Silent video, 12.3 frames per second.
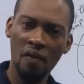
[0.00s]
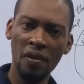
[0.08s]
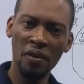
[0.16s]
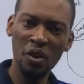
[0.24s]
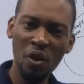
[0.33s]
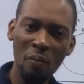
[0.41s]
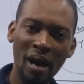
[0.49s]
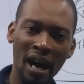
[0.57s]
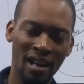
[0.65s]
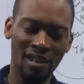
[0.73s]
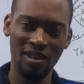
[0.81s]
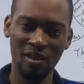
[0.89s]
on the number
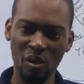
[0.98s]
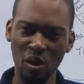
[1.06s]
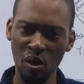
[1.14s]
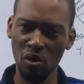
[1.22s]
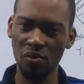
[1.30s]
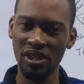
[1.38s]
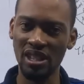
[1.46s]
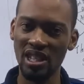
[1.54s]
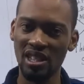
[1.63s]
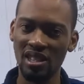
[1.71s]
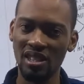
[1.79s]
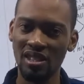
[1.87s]
of
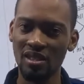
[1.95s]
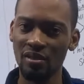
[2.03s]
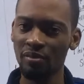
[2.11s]
sets.